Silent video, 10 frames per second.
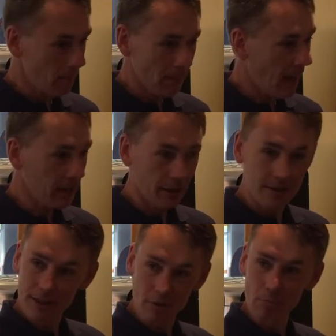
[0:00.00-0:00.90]

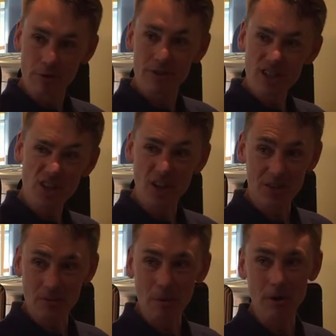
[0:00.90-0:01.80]
analytical precision, I
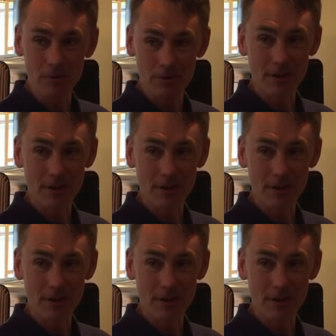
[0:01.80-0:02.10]
suppose.